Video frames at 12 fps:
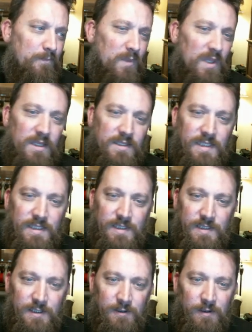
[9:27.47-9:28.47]
seize the
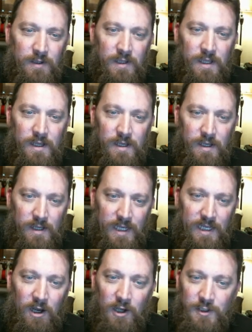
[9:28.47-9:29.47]
center.
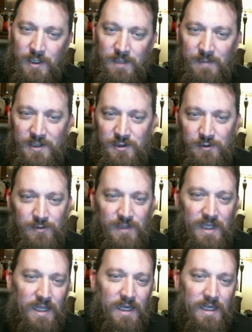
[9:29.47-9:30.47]
And I also had to make sure
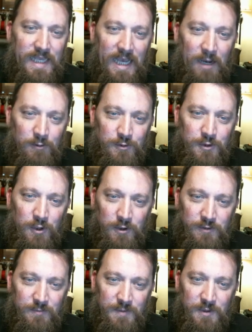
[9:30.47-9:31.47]
that a counter
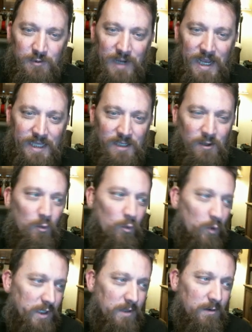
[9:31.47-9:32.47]
charge from the dragon
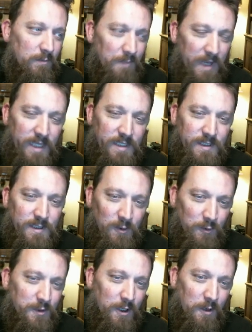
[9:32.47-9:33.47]
wouldn't make us
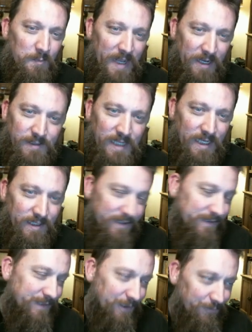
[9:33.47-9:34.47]
lose our battle
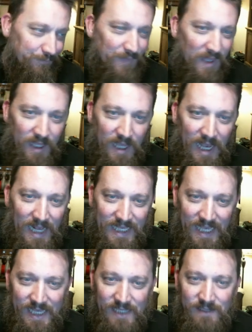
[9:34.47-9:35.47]
tactics. So I
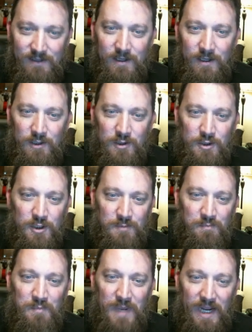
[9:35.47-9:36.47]
can't
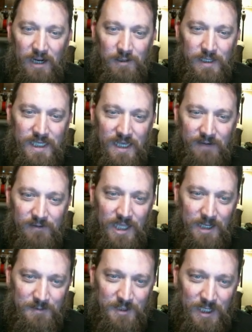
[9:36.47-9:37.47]
just barely cover that
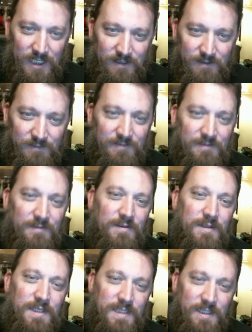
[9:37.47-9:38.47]
objective
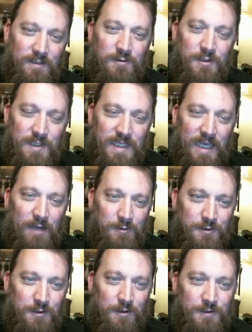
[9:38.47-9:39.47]
because he'll just counter
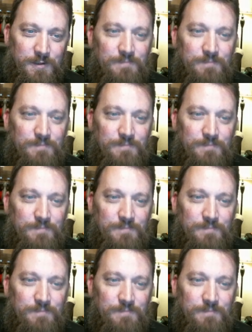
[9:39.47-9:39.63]
charge.